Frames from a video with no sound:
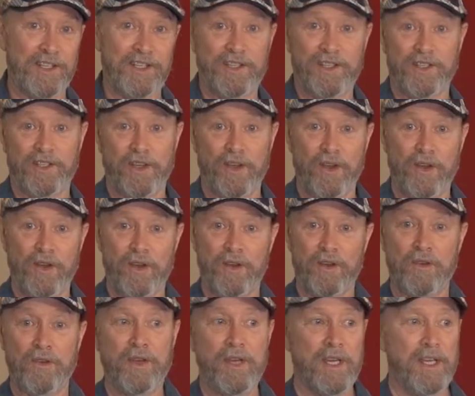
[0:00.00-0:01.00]

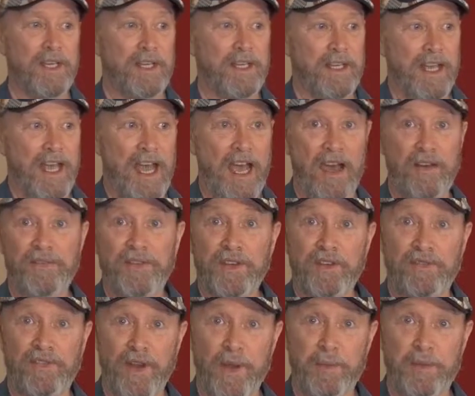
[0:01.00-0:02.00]
So after
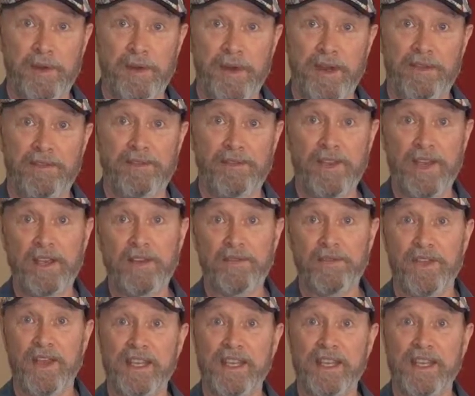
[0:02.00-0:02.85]
February 5th,